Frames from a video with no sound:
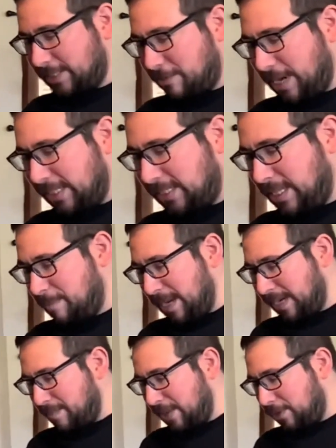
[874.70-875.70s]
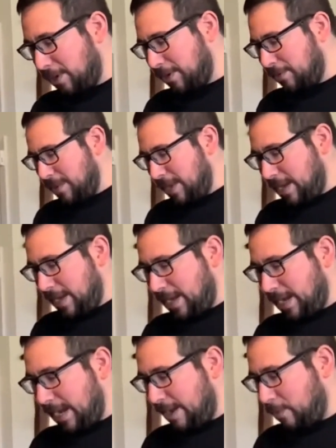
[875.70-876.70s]
scratch in the back of my throat,
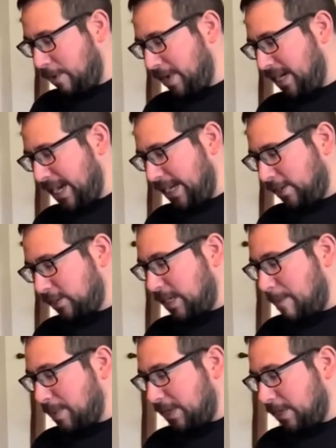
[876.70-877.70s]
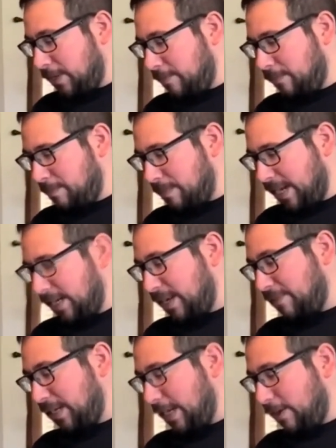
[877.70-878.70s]
uh, worried, I looked up at you, my
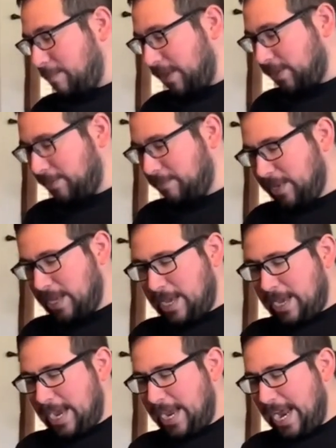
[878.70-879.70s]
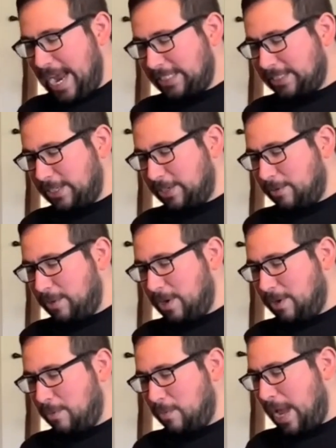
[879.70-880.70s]
loving, caring mother, and asked you,
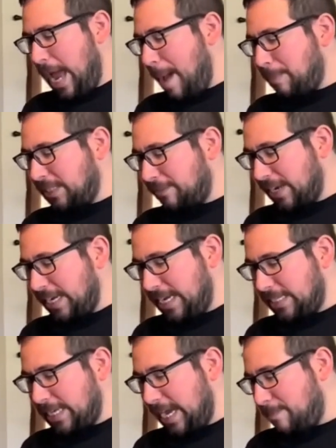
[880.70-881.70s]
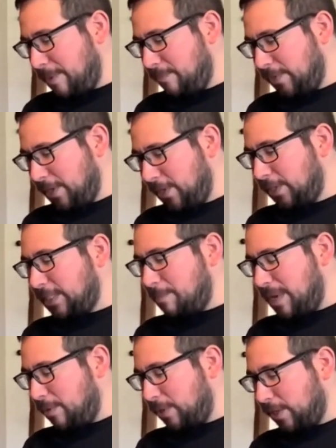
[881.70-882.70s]
what happens if I eat tape? You looked at
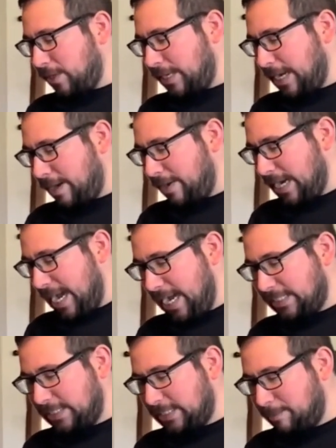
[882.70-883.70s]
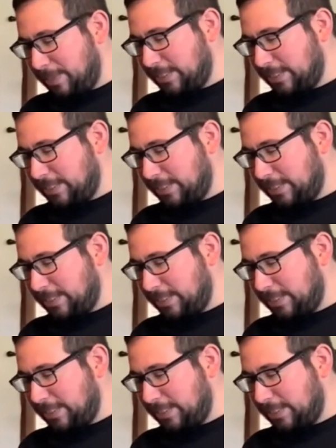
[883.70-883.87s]
me with your caring eyes and simply